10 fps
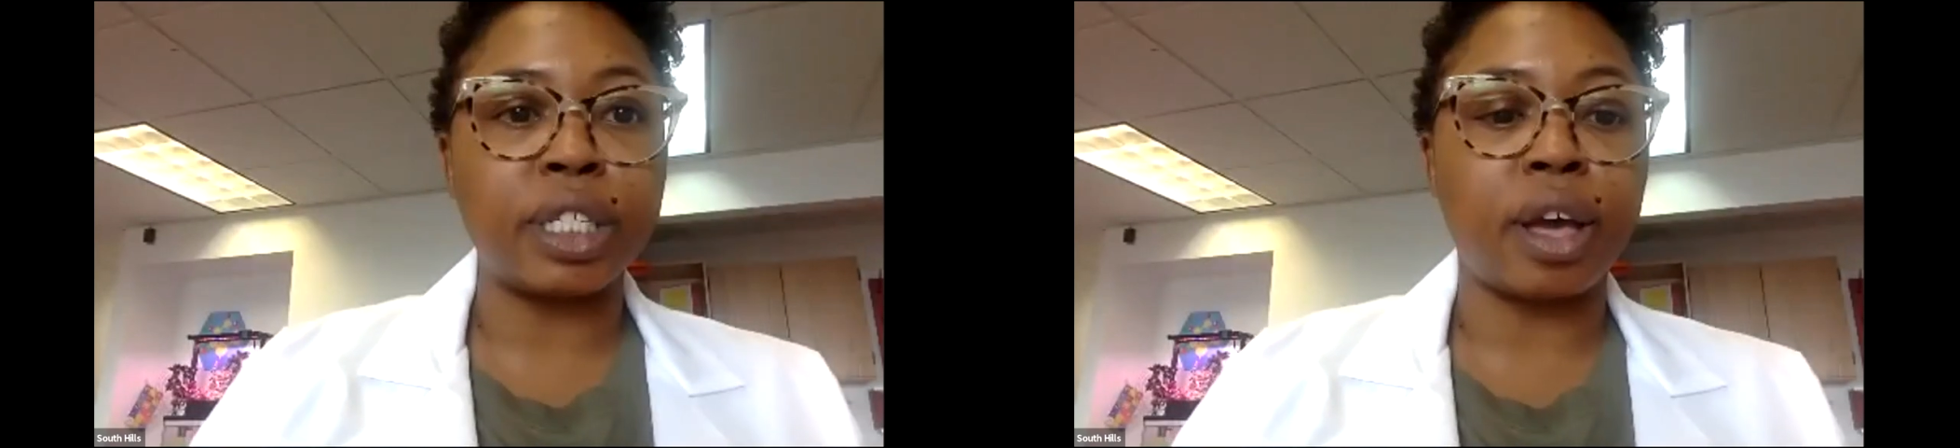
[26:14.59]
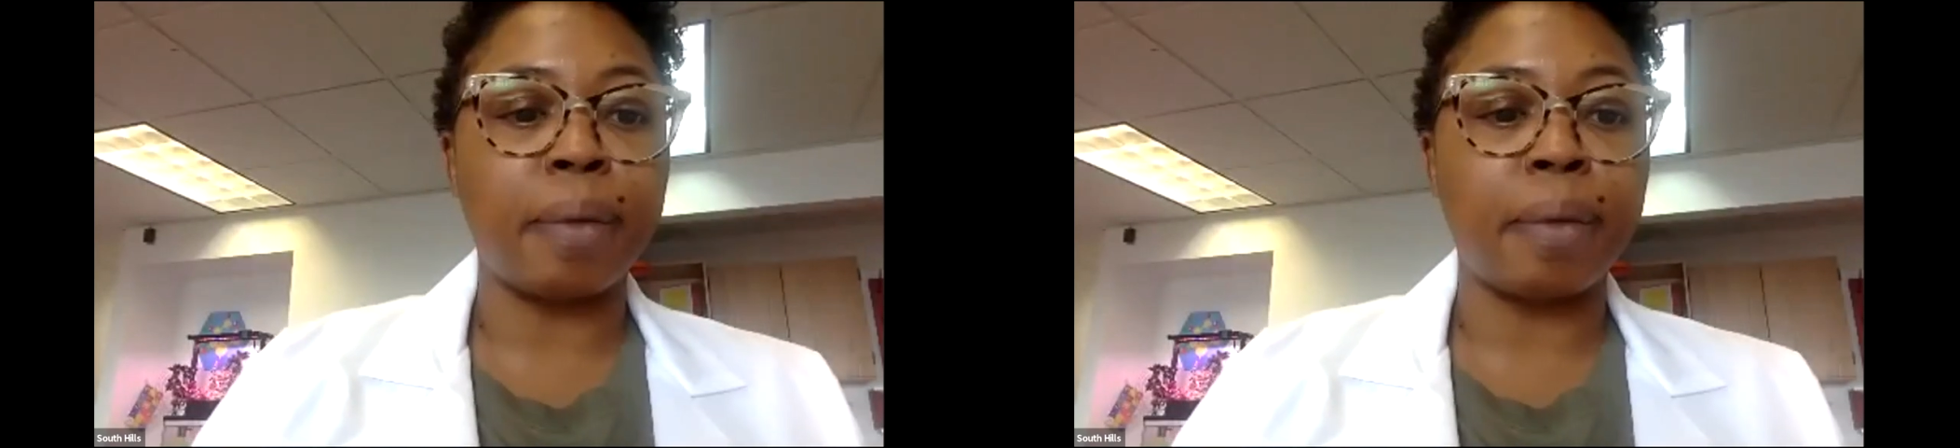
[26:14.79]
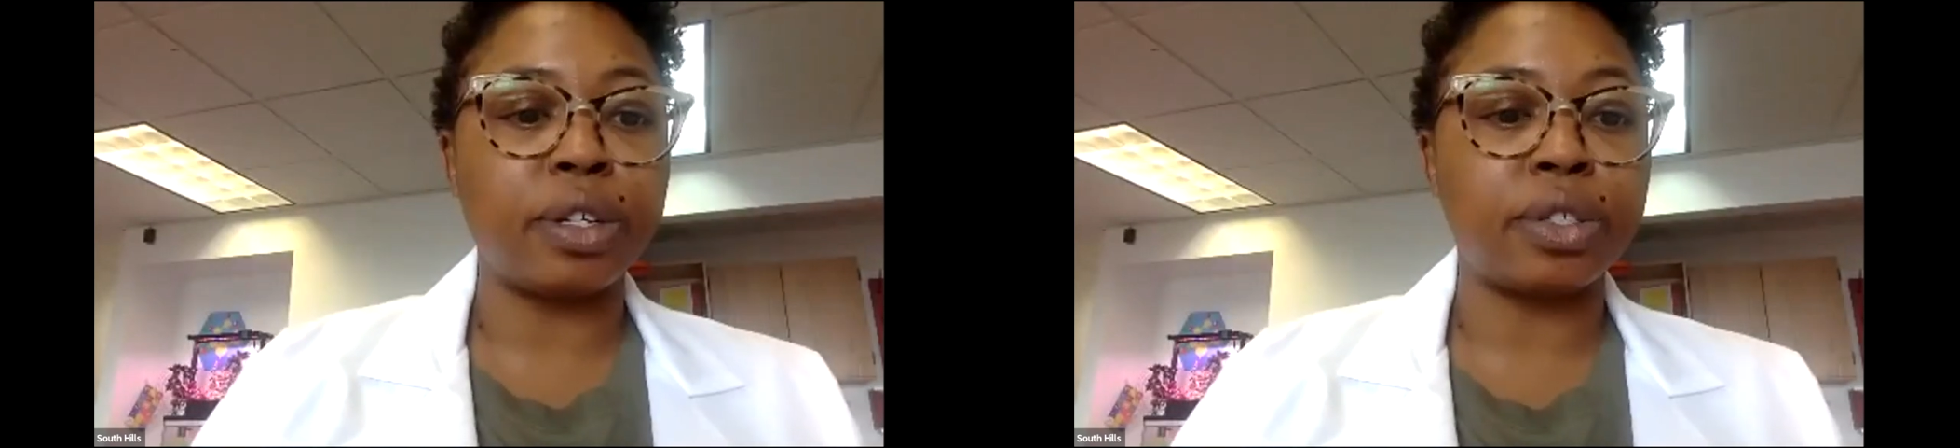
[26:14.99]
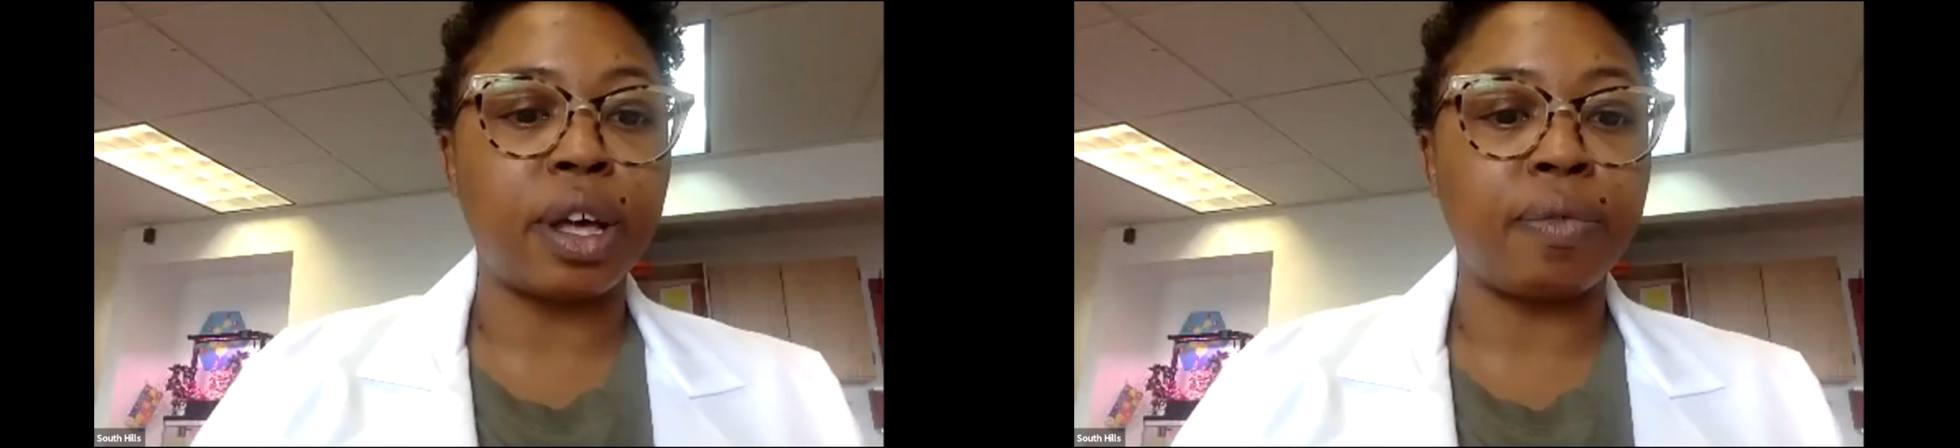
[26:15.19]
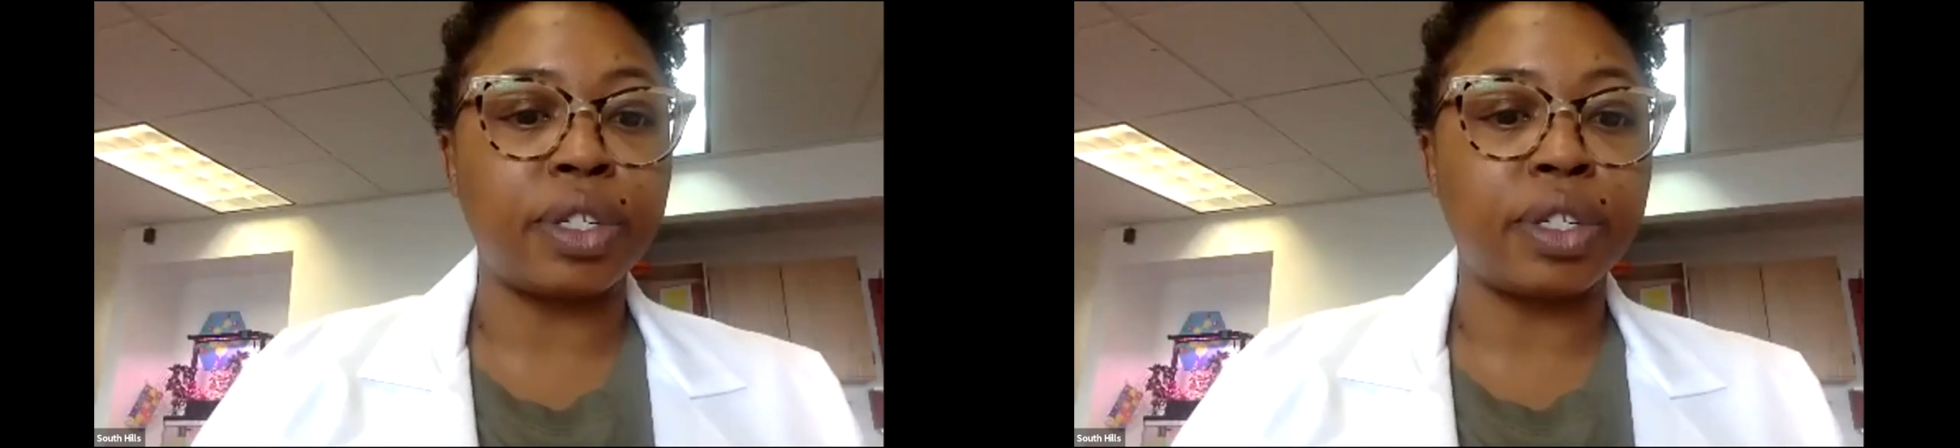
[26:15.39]
unmute
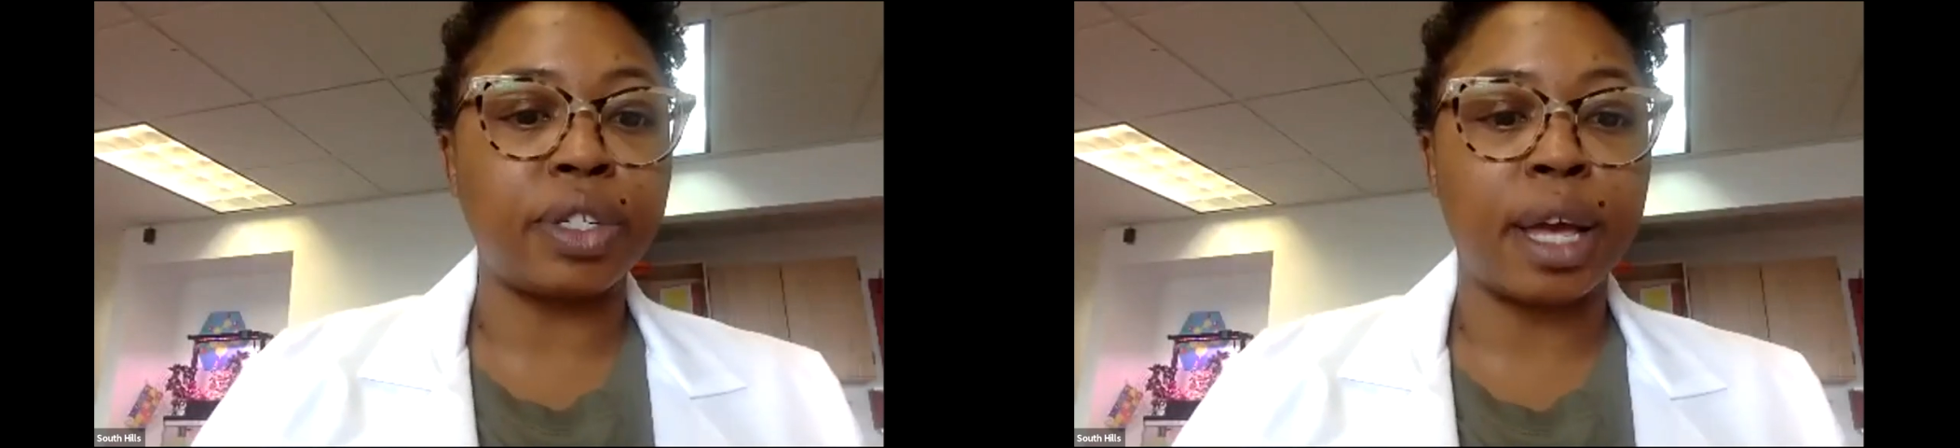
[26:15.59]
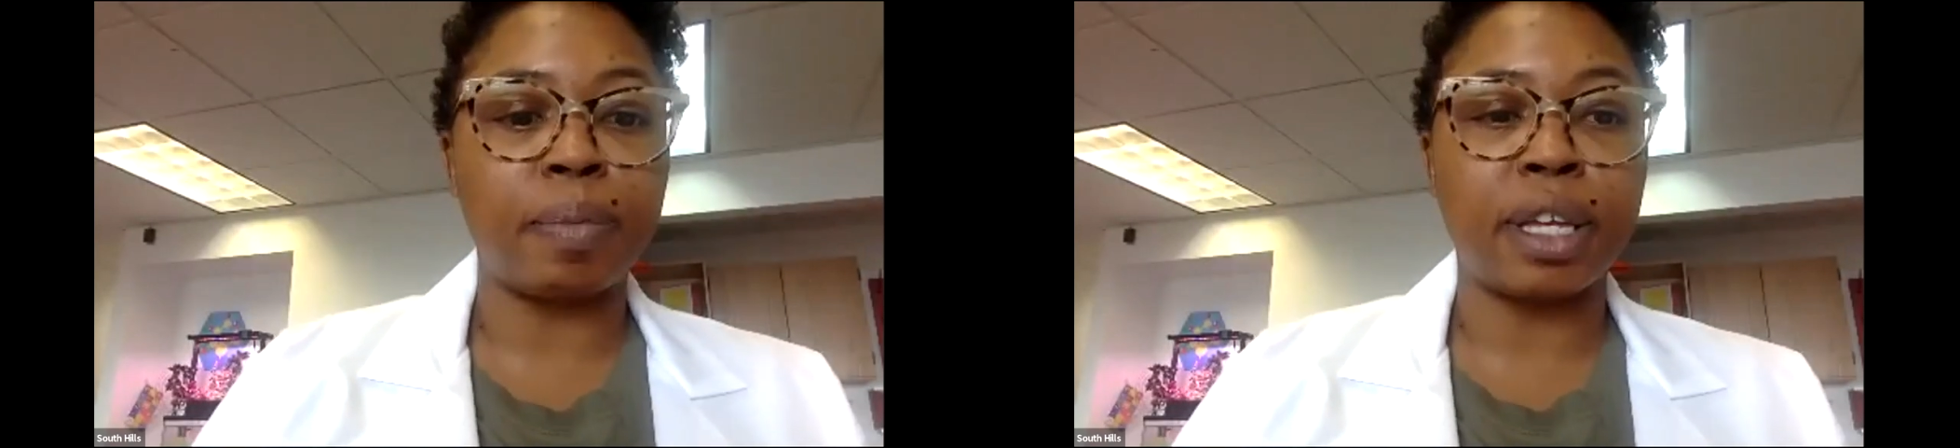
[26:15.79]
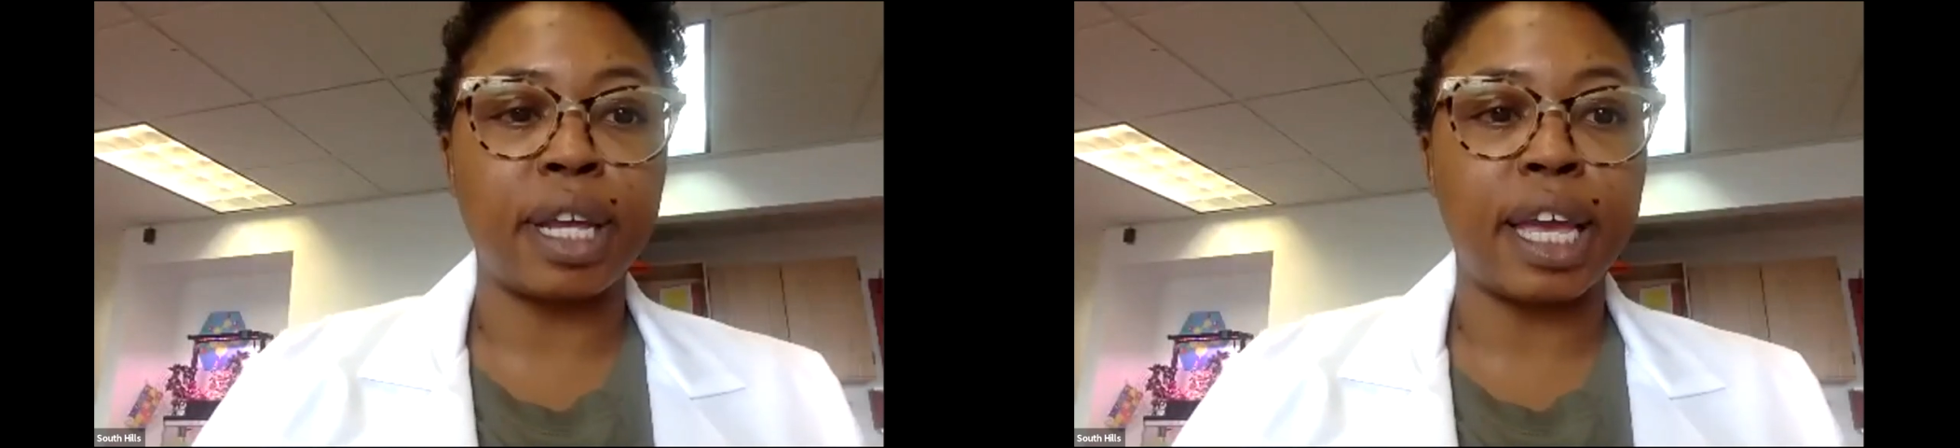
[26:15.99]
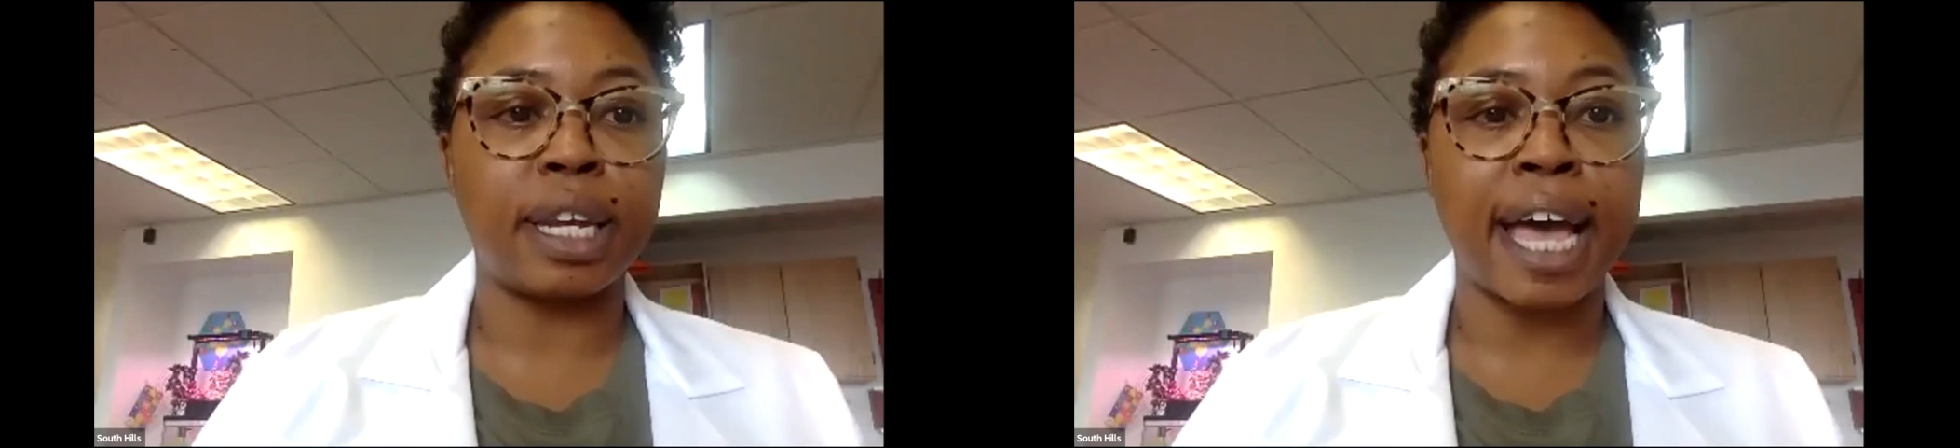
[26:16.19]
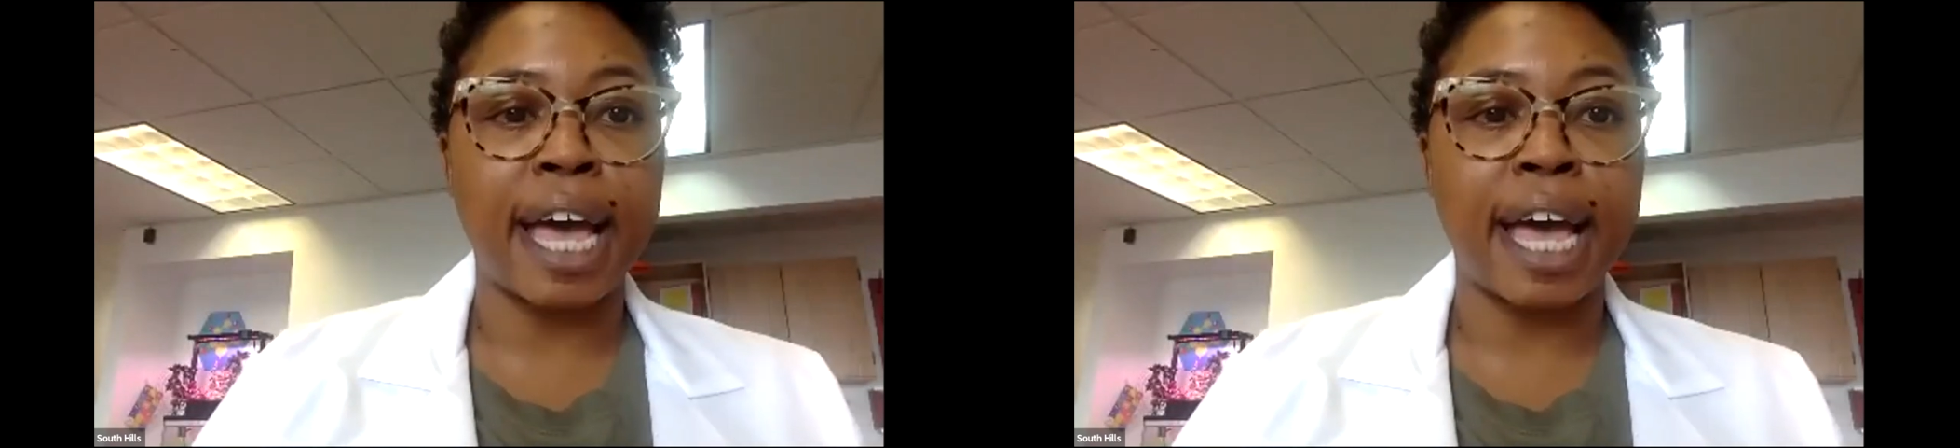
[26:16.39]
yourself and chime in
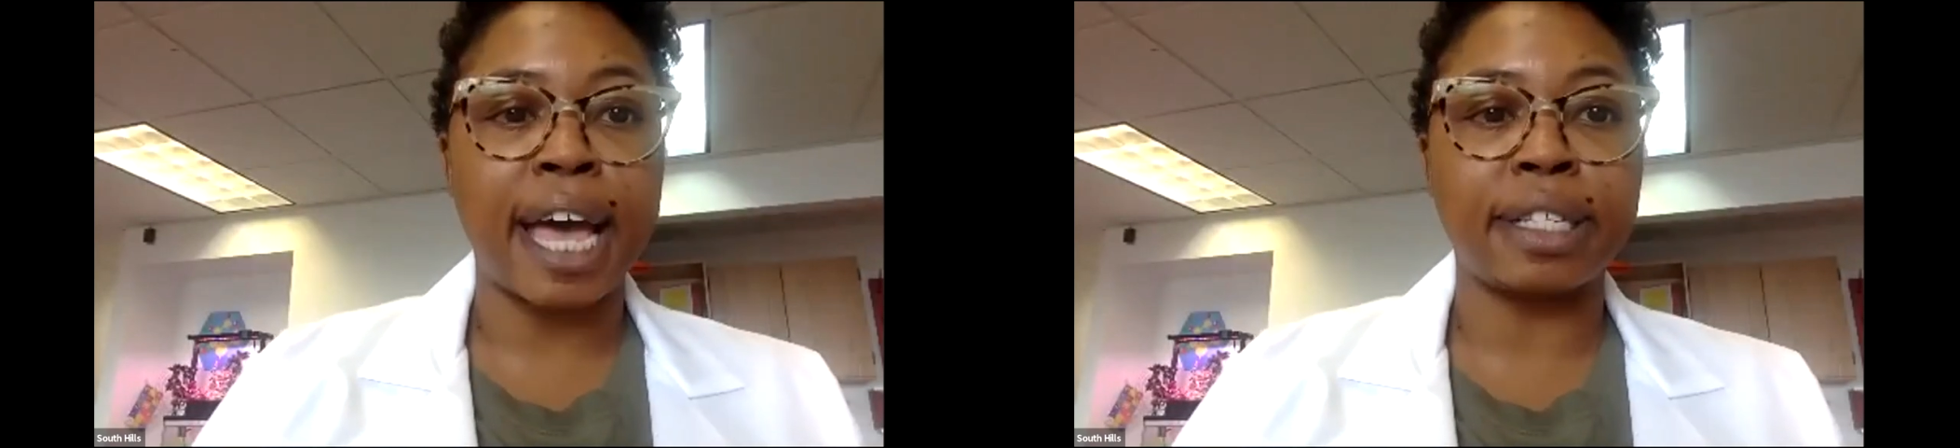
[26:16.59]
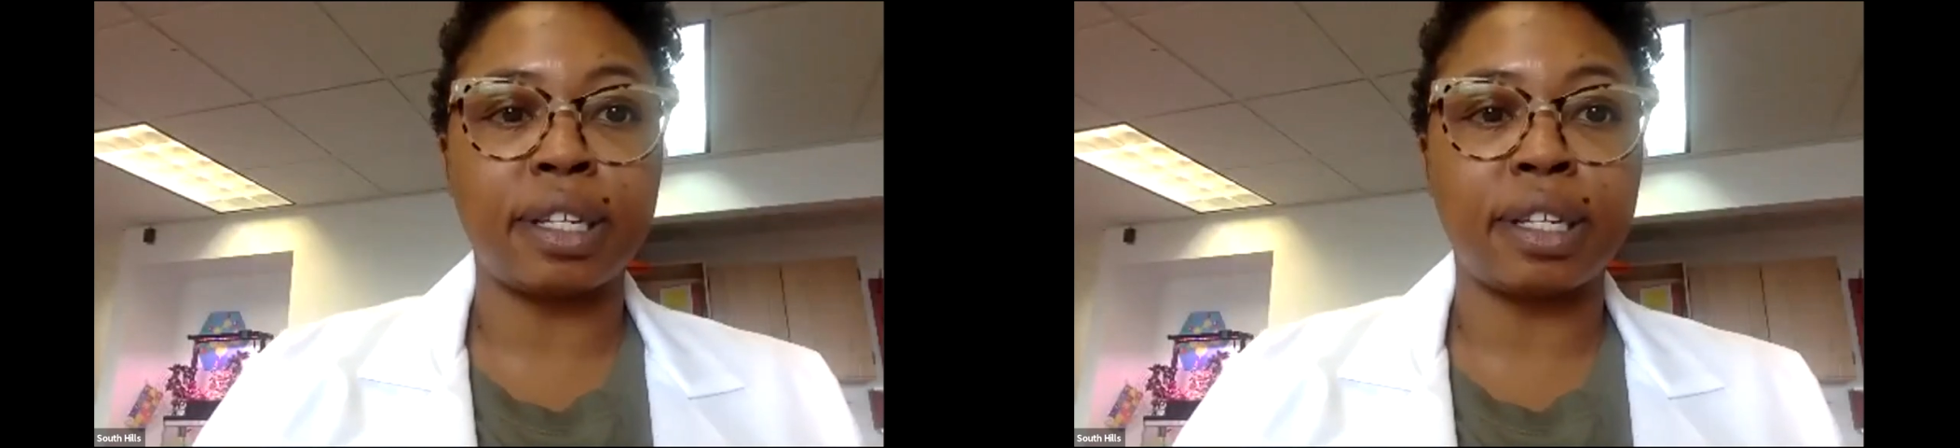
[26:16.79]
and ask